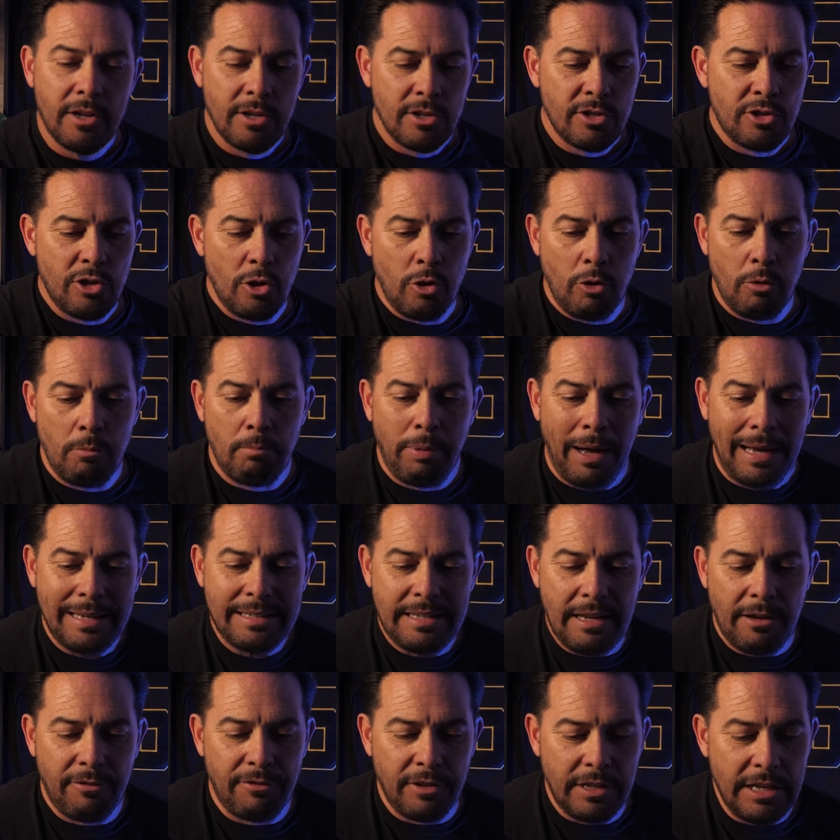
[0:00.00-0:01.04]
So by
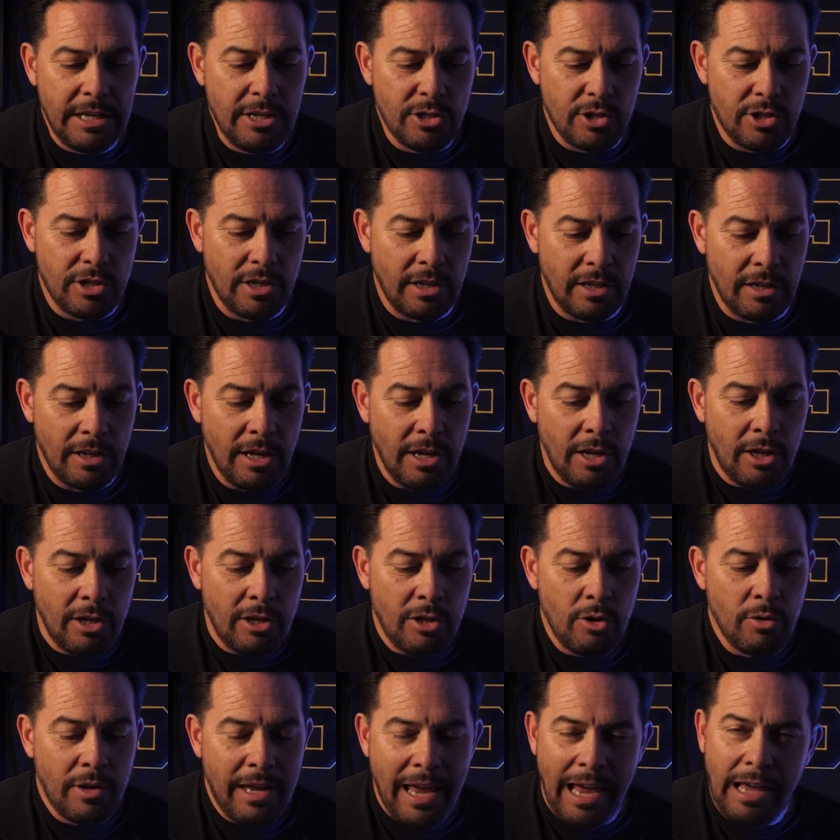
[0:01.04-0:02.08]
definition,
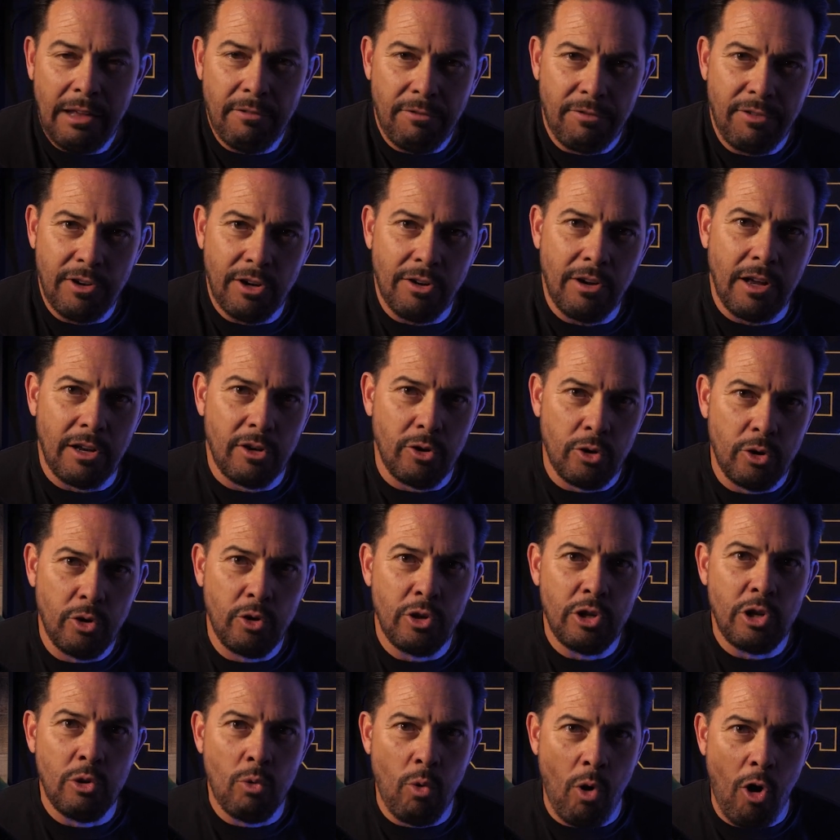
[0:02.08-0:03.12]
you can't figure out who
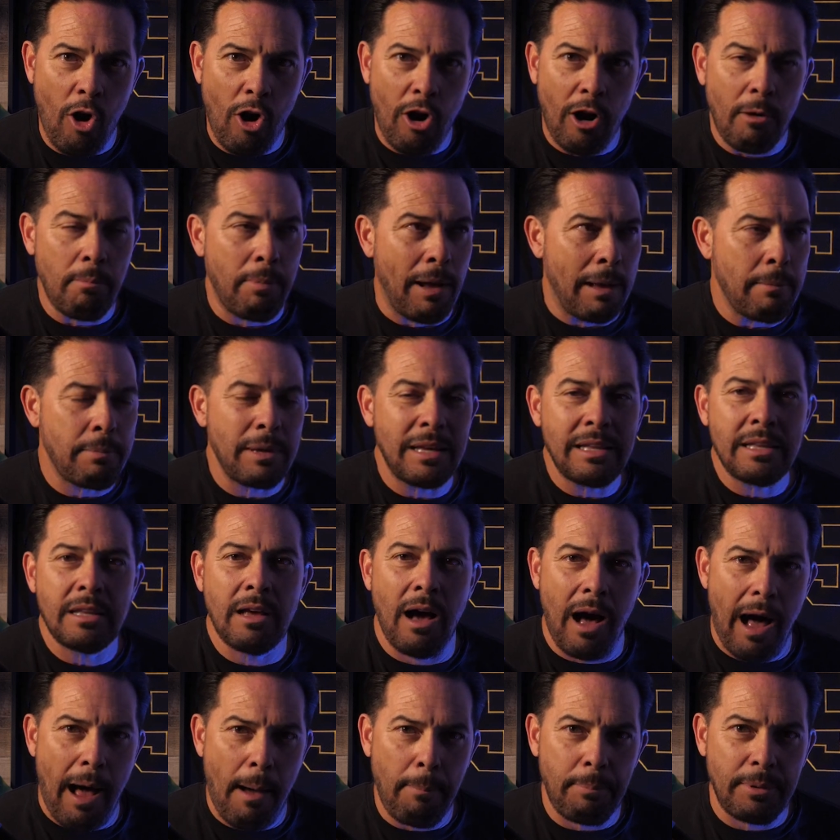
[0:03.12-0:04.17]
you are by being the
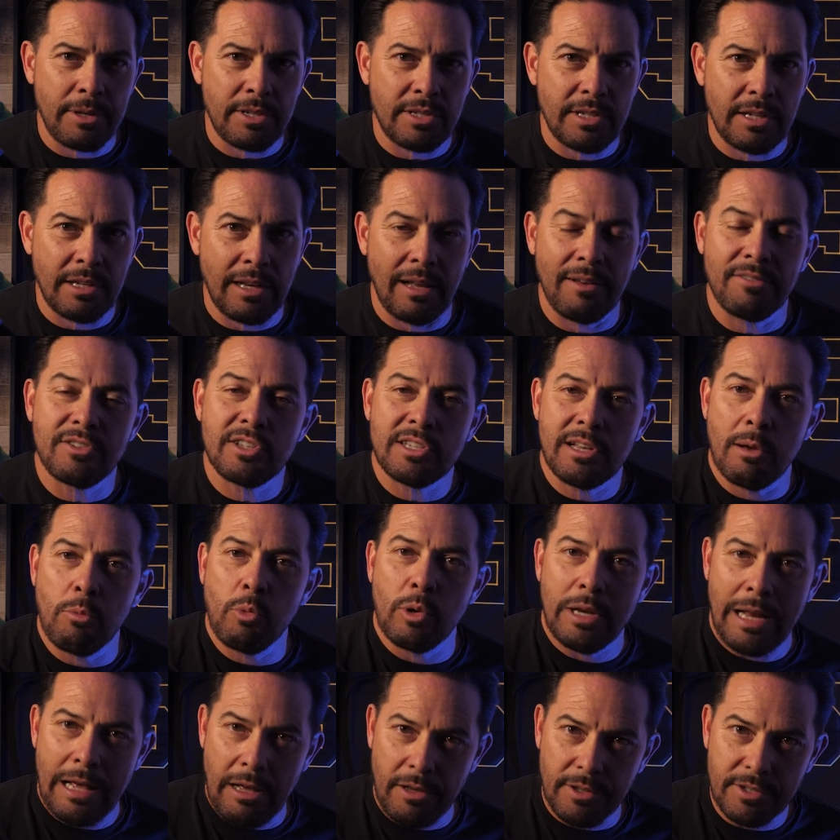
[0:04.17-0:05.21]
opposite of
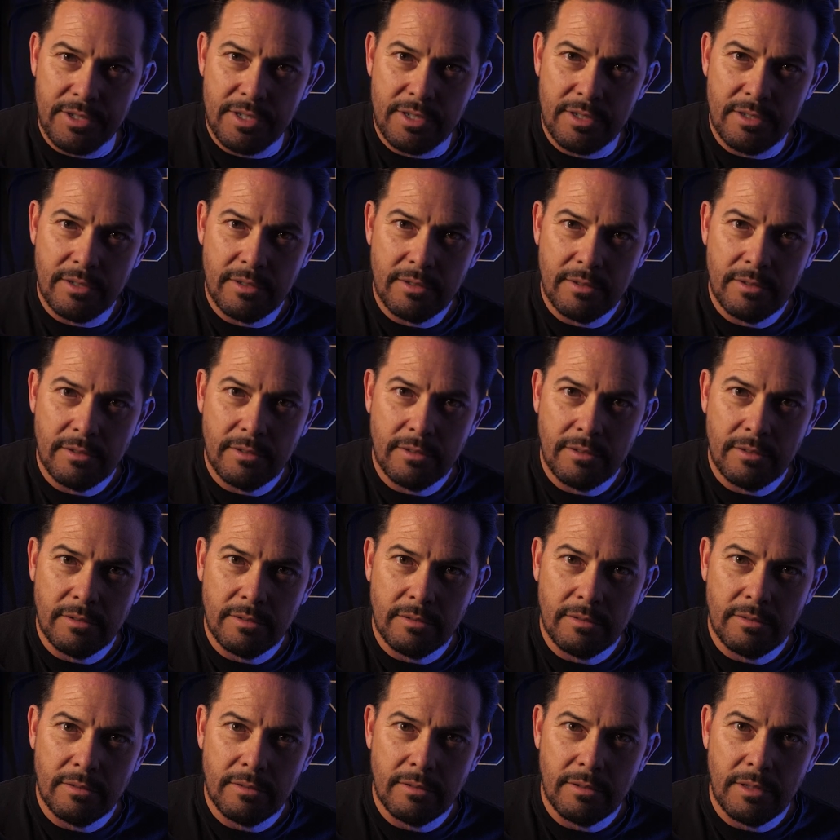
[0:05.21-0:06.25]
someone else.
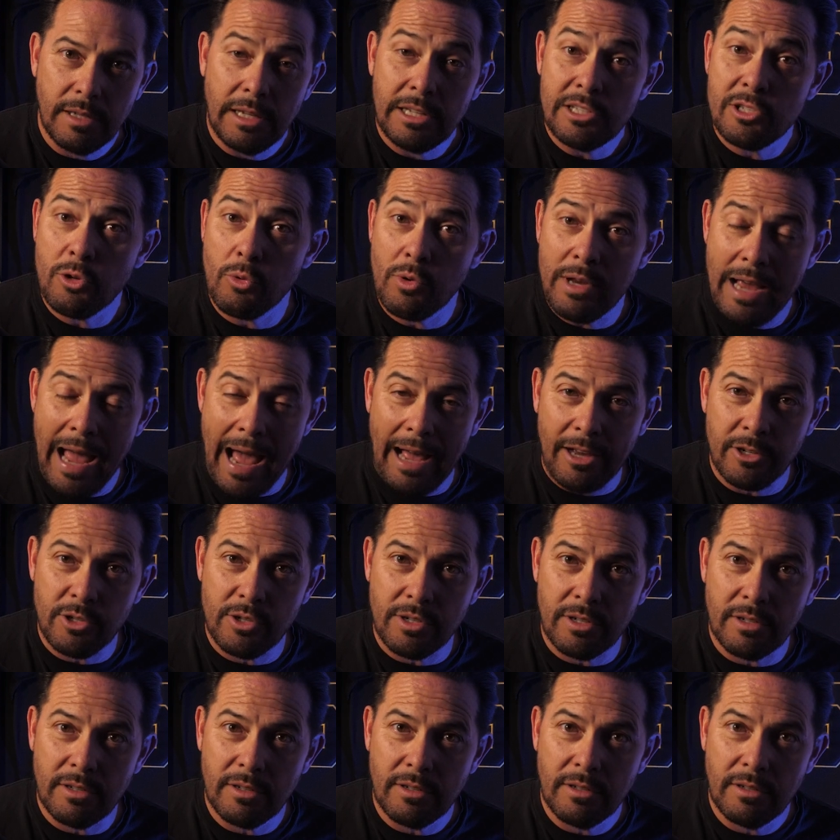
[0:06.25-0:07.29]
It's a
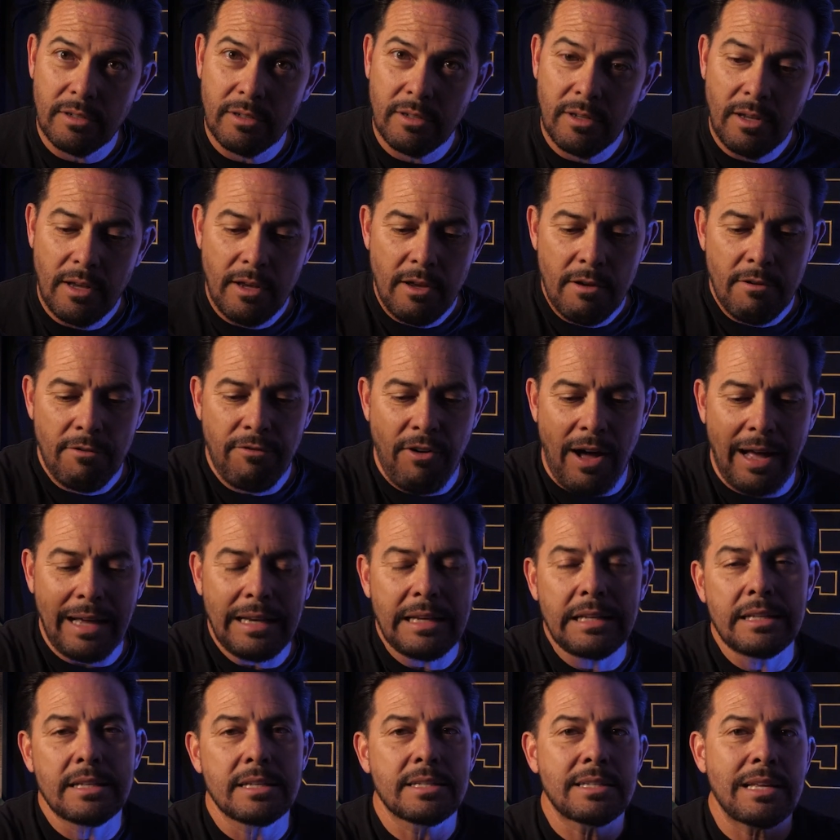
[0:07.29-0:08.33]
reaction.
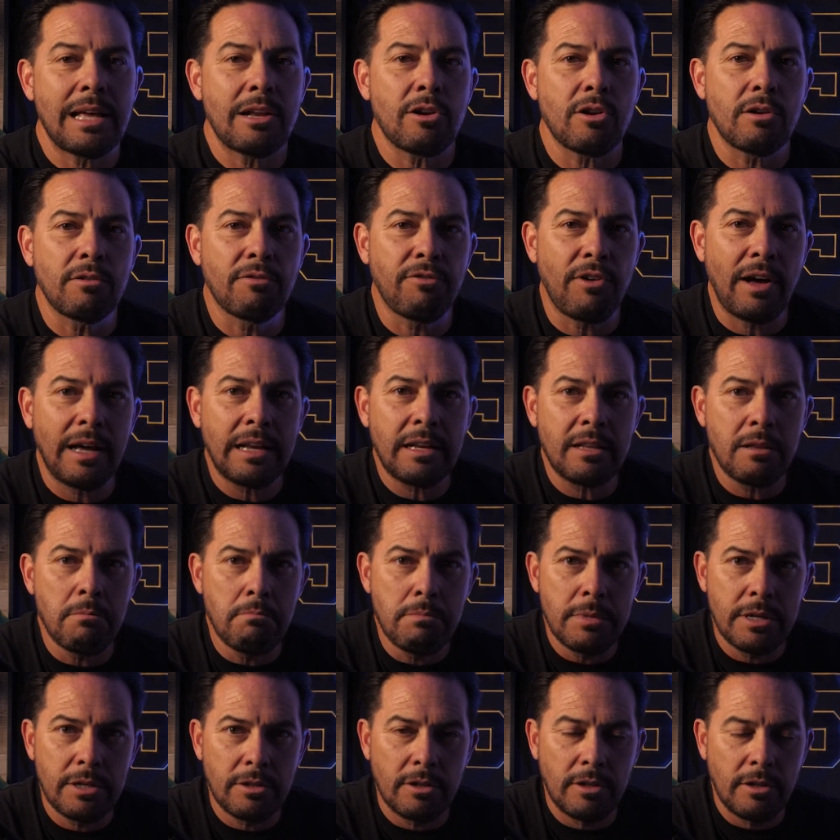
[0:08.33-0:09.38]
Finding the center and finding the
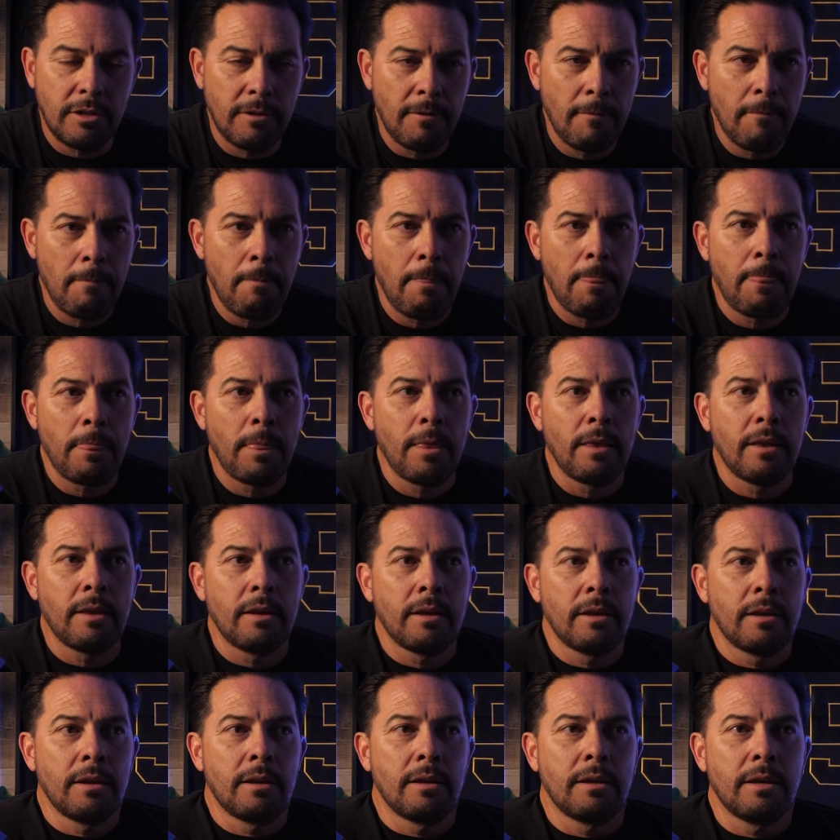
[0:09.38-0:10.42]
middle
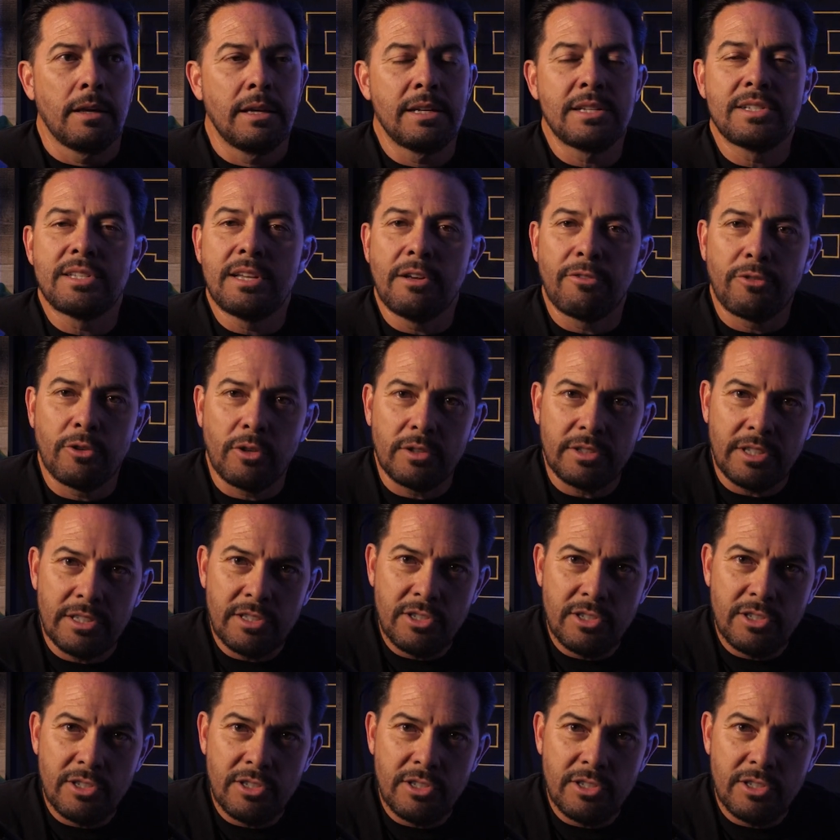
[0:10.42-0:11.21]
is difficult to